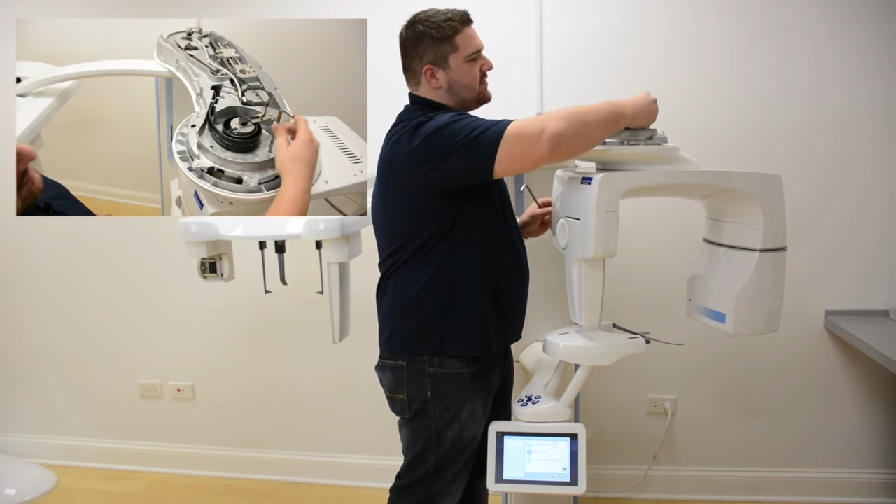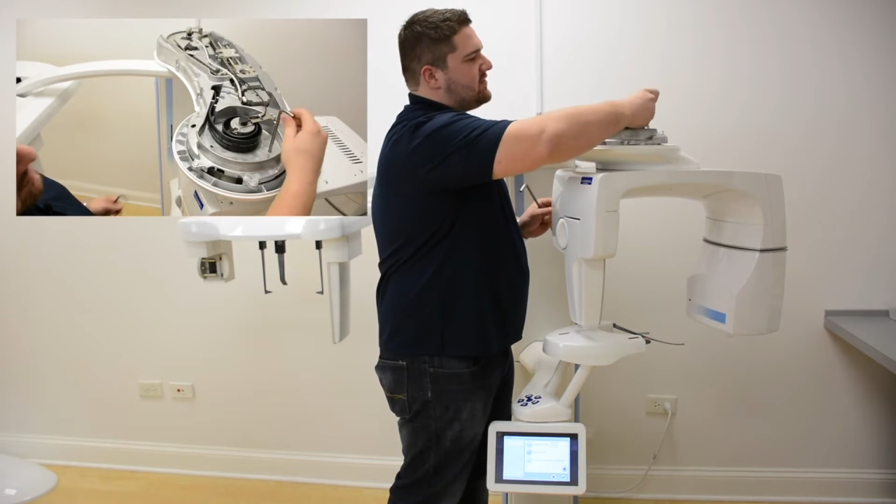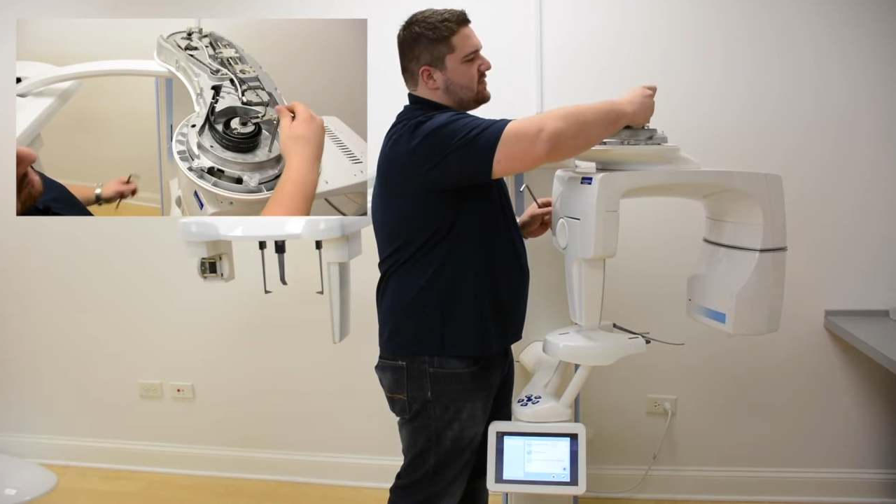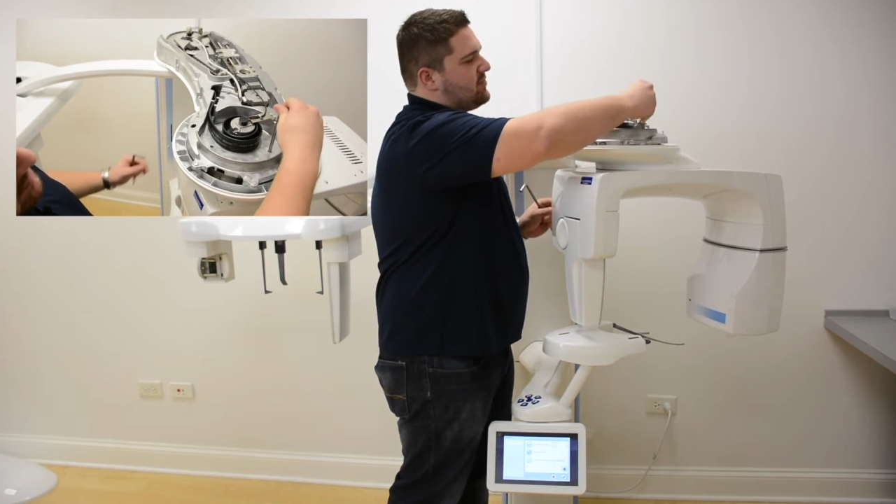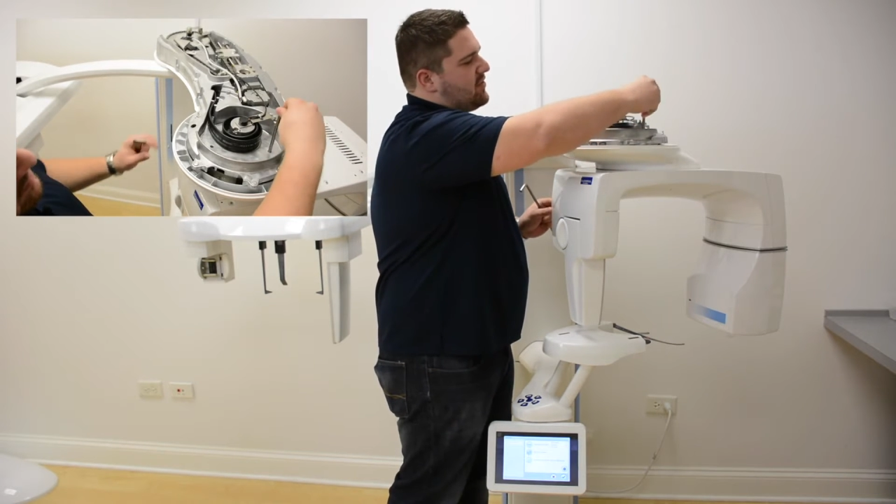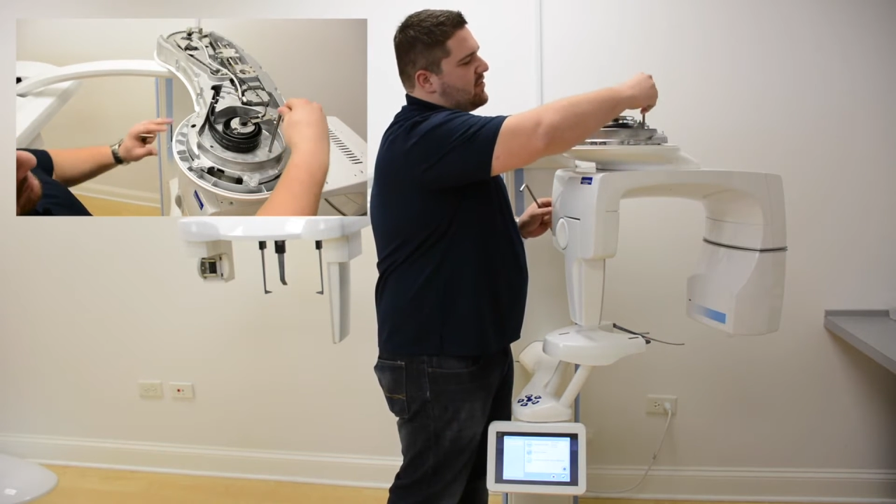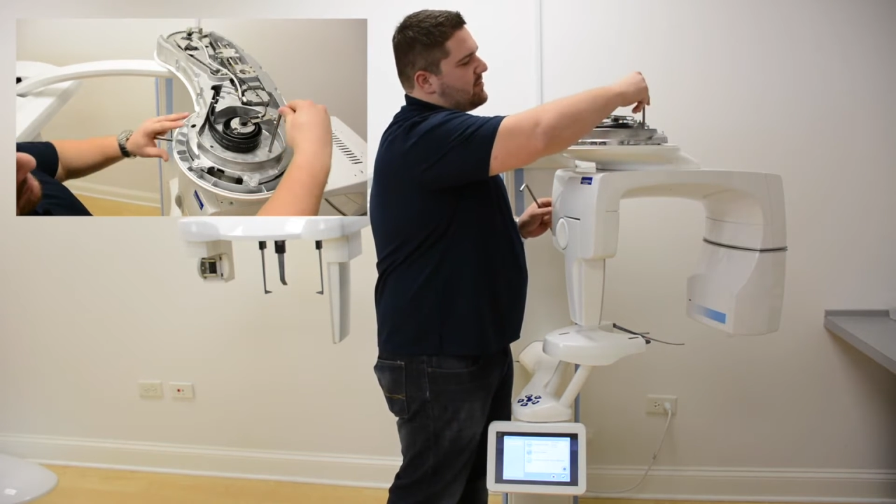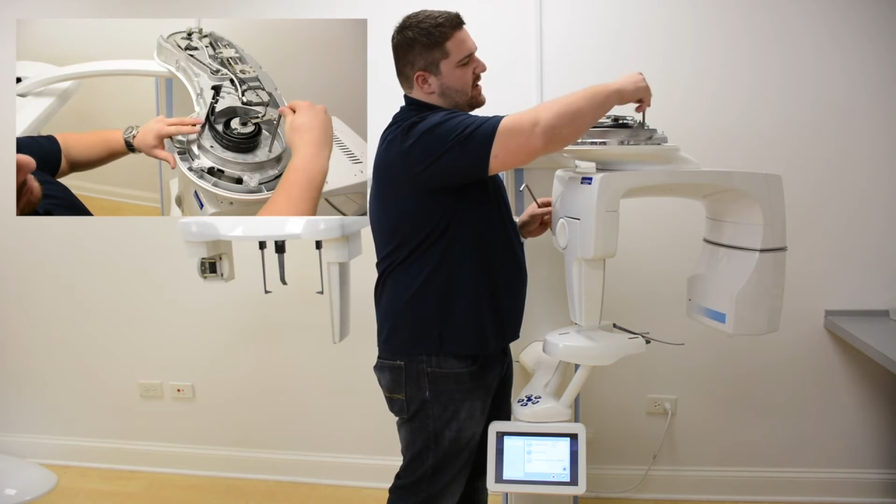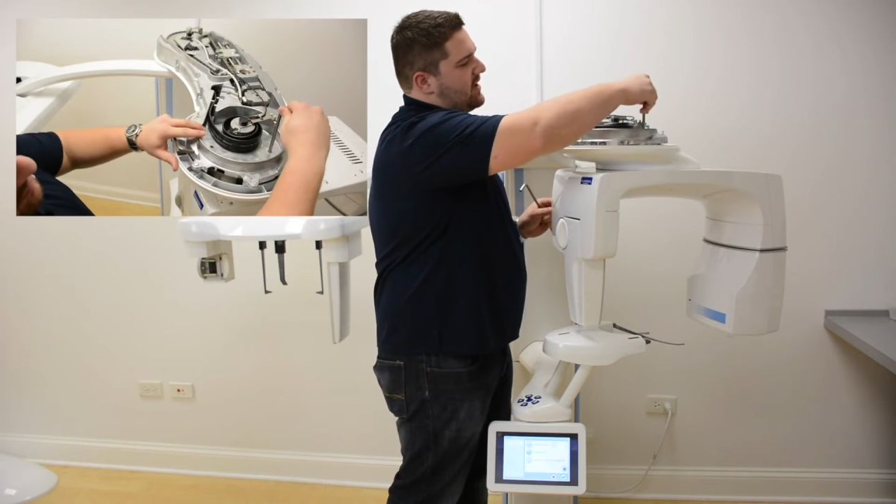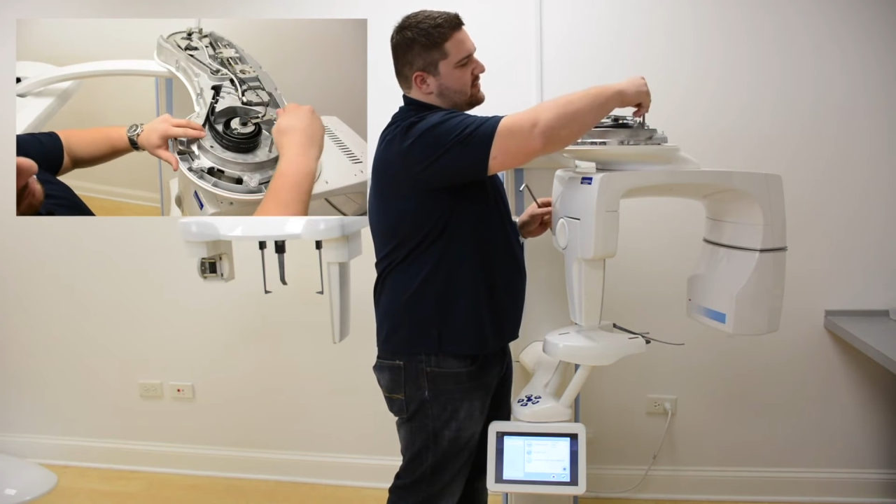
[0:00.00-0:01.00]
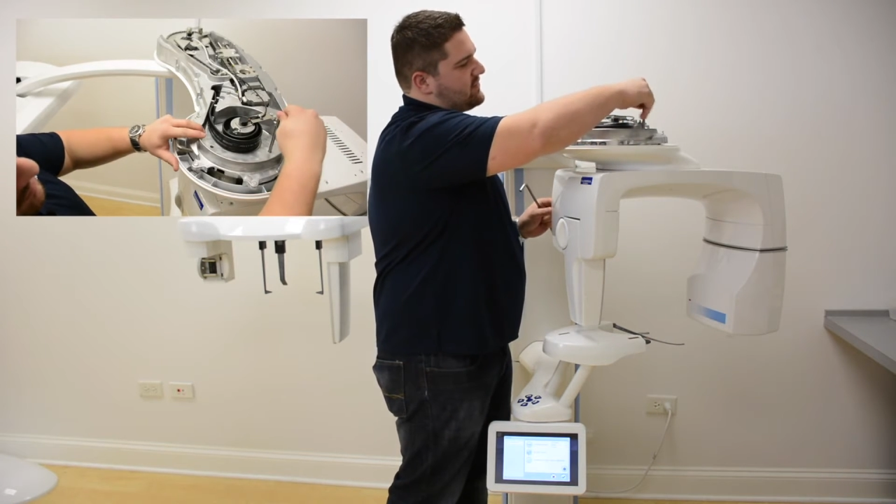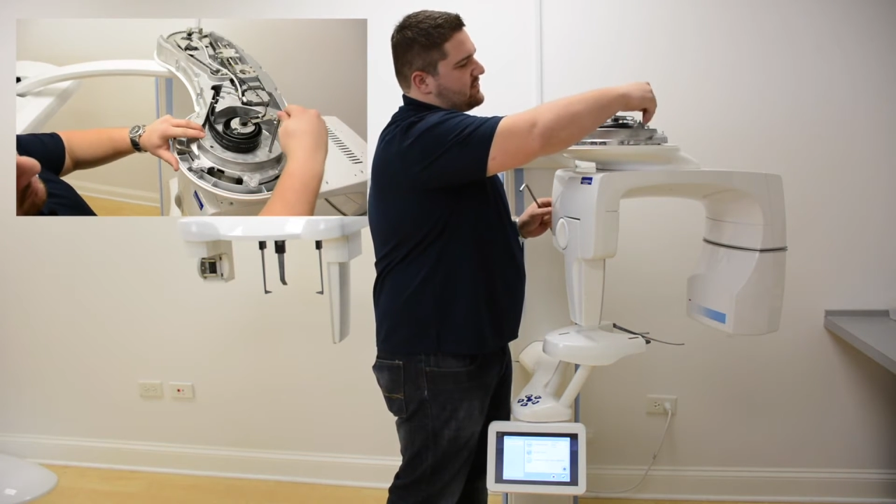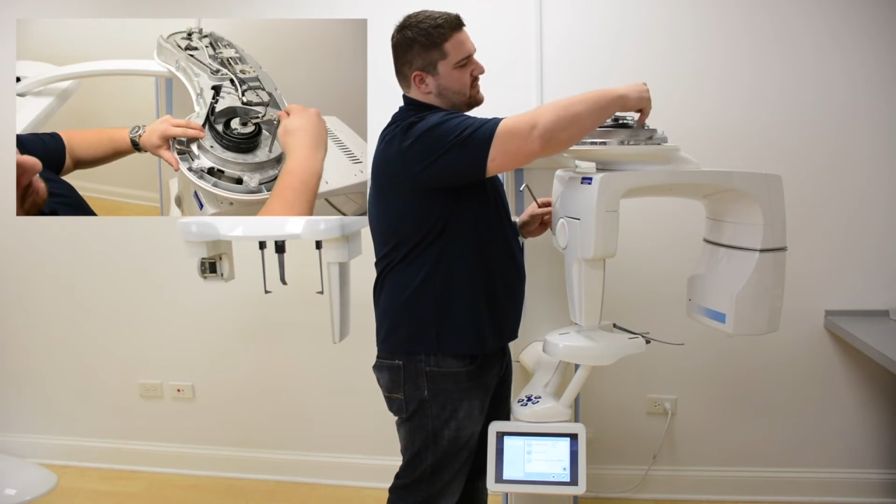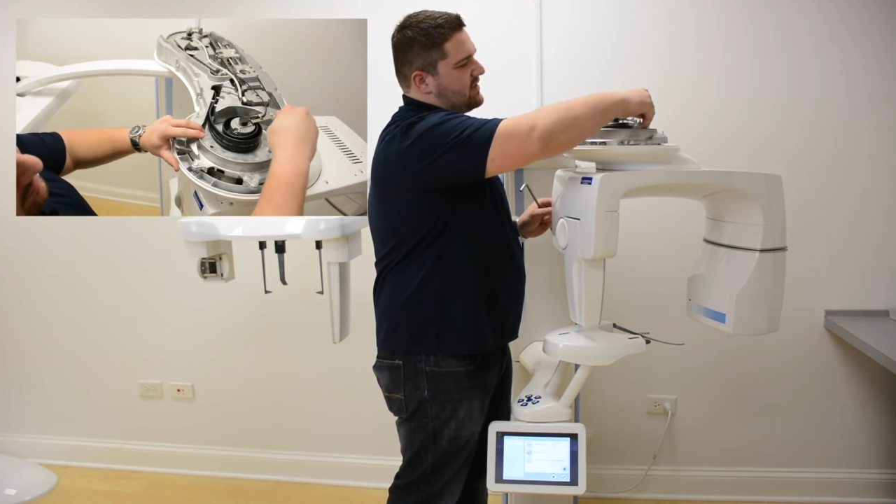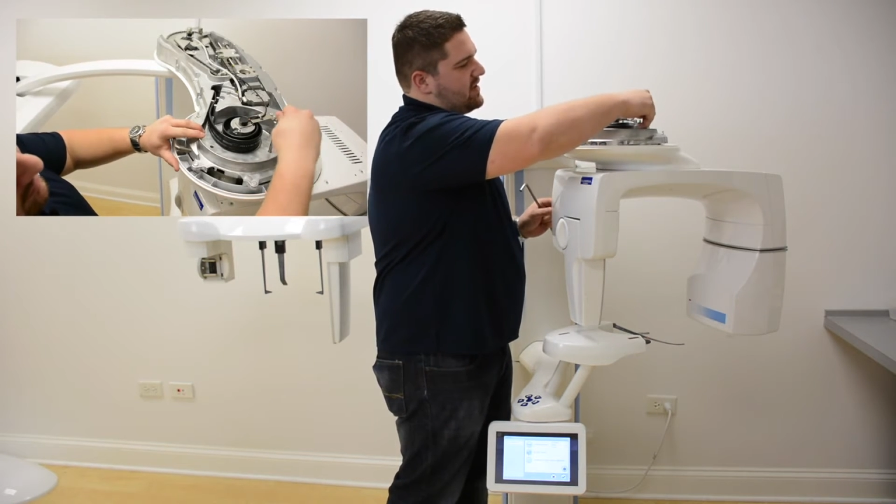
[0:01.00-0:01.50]
into the
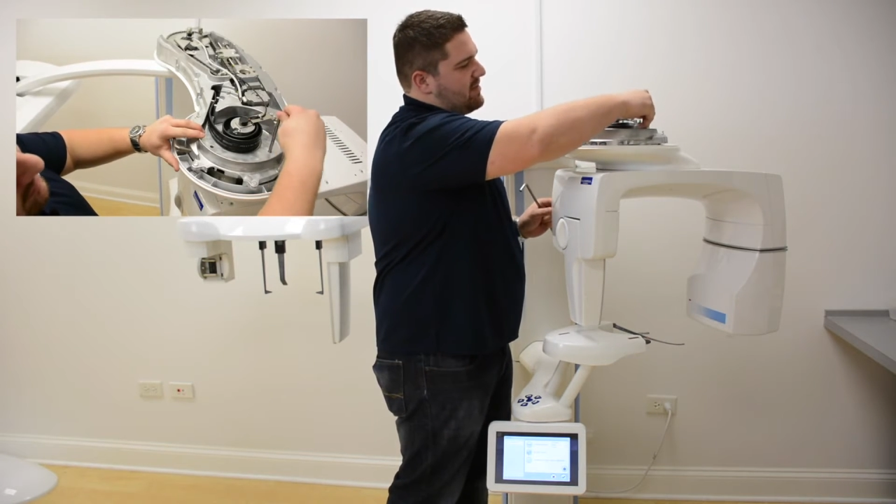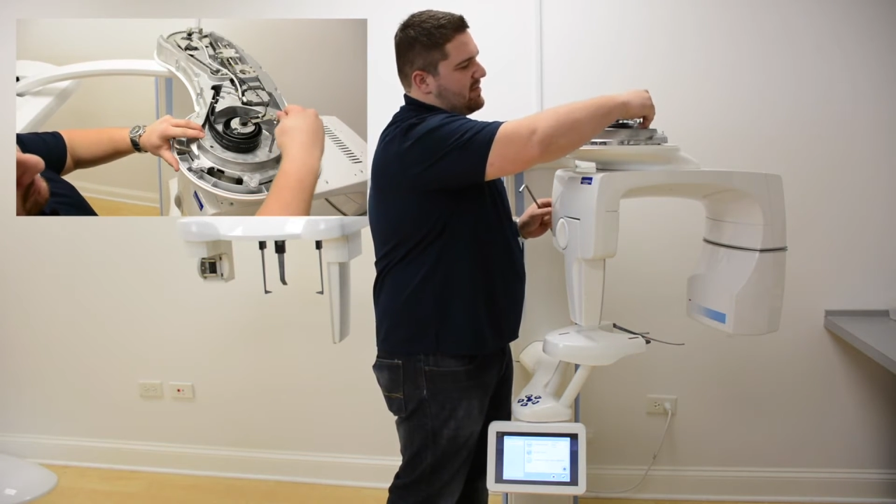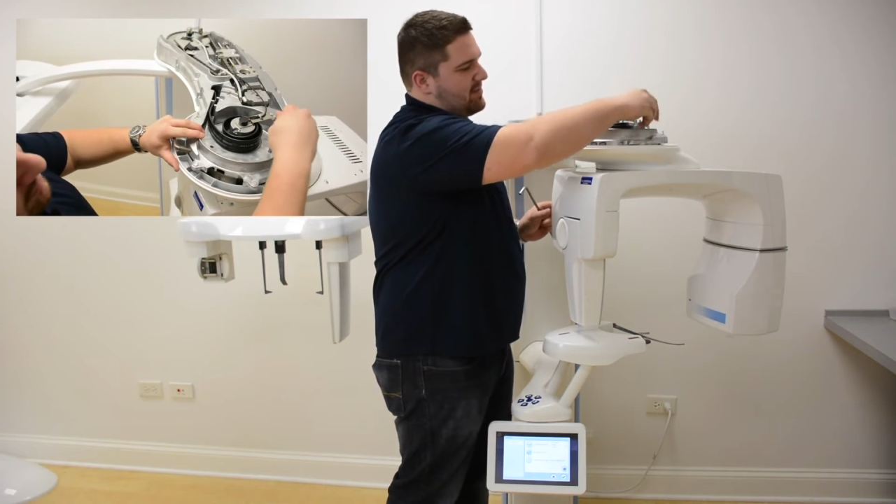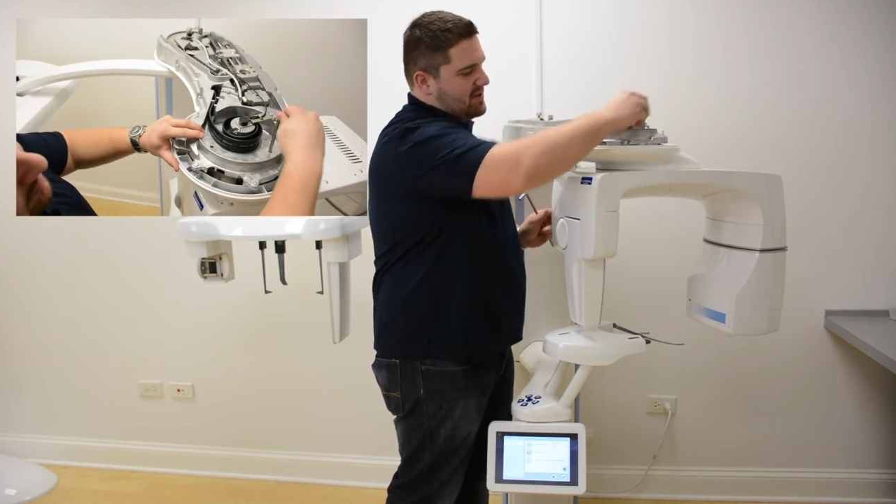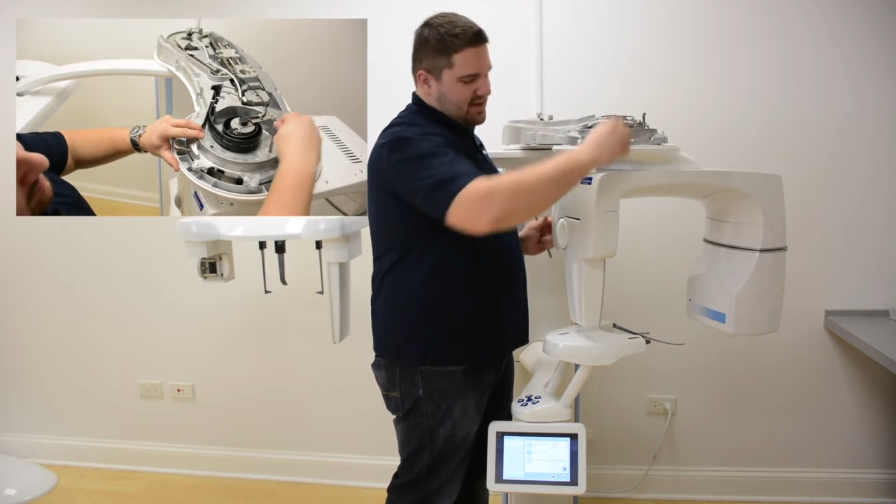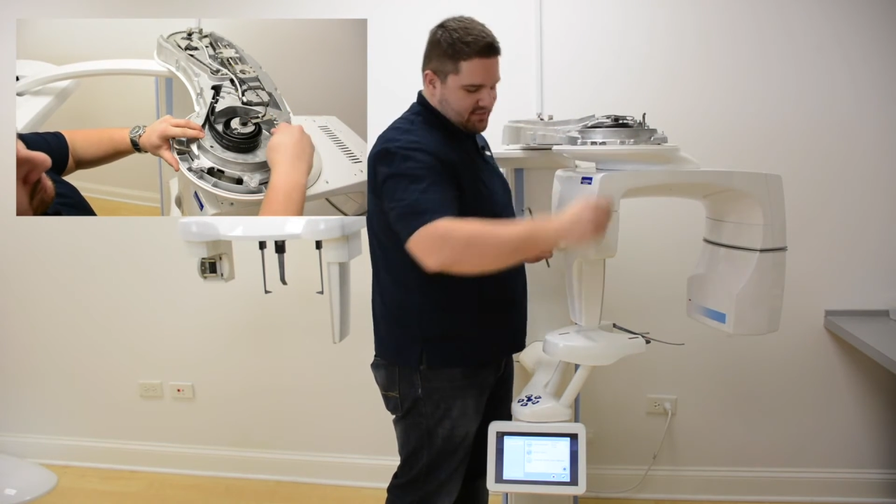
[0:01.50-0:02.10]
ProMax, it may be